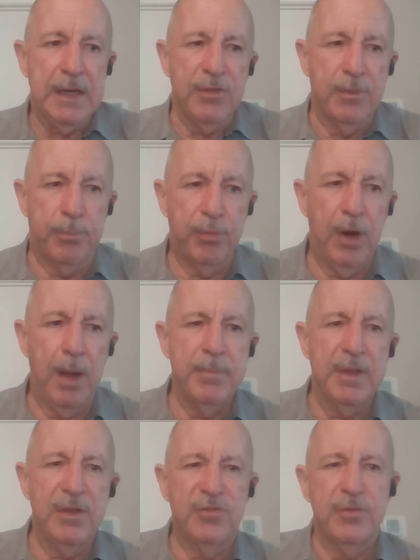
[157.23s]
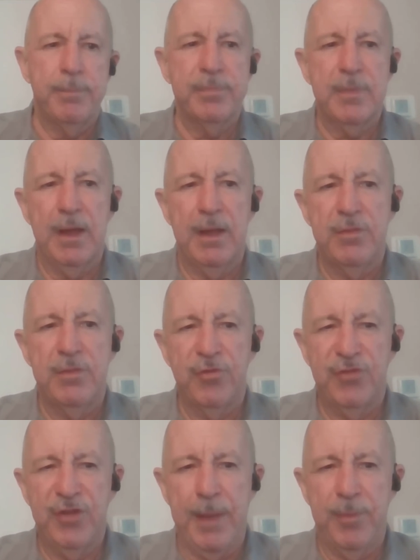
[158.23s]
The problem is
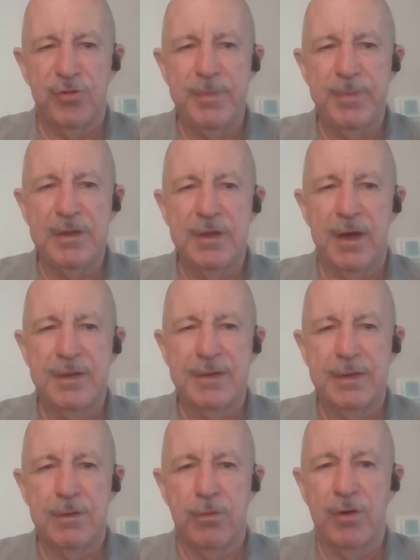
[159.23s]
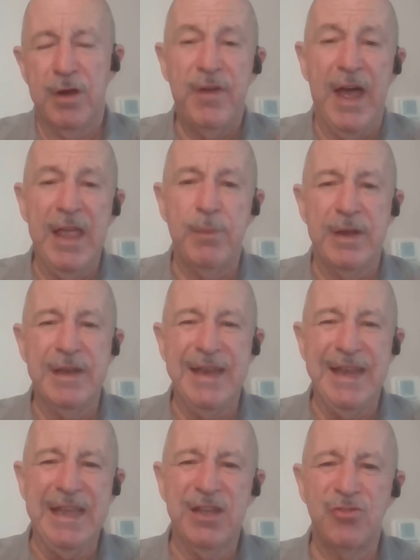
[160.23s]
those samples should be done or
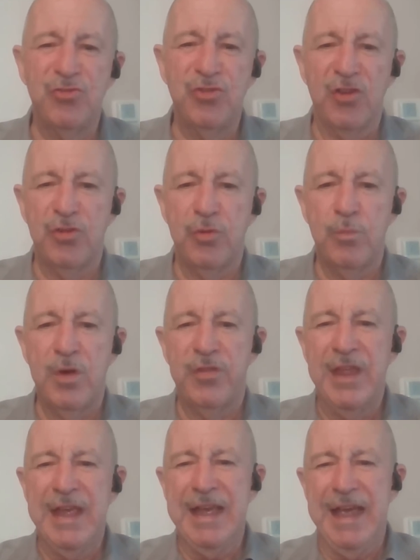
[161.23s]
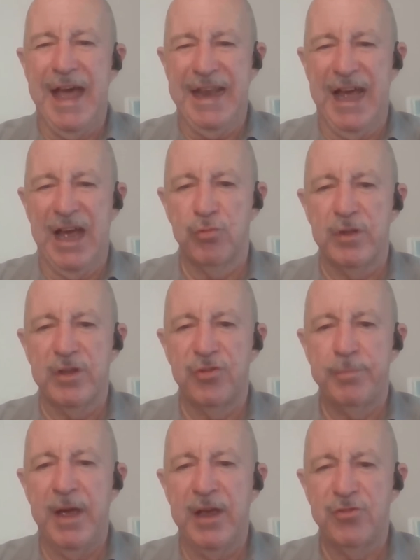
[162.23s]
evaluated in conjunction with an actual
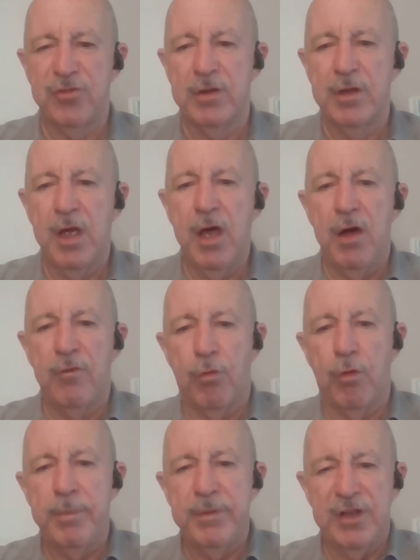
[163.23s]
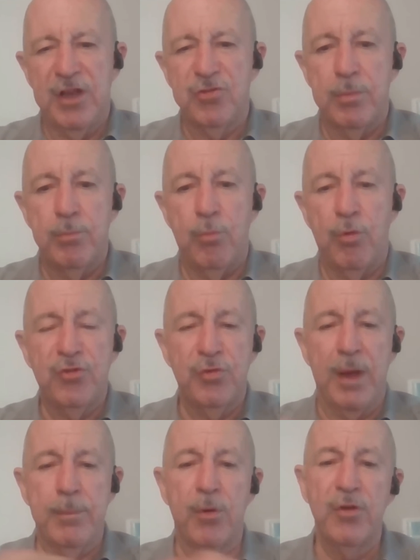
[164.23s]
inspection for potential
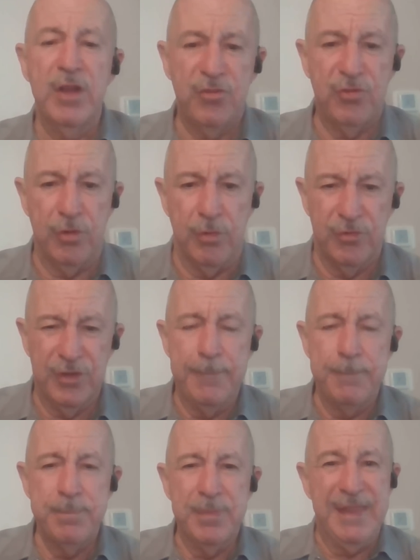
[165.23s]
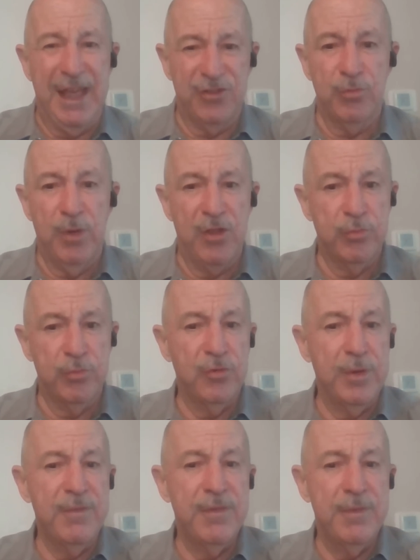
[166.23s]
moisture and mold issues. That's the way they're
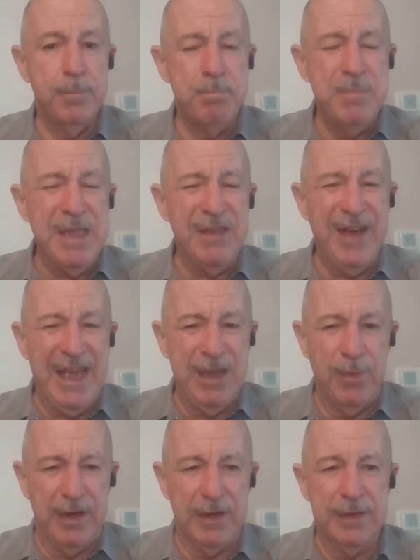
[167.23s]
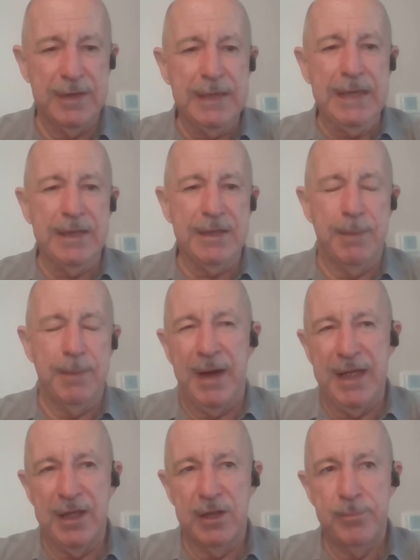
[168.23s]
supposed to be evaluated, not
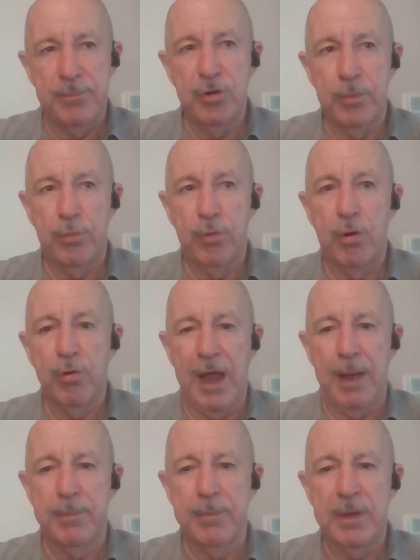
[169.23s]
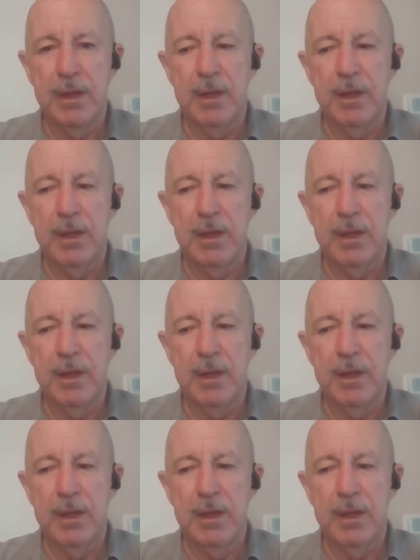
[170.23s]
by a computer program,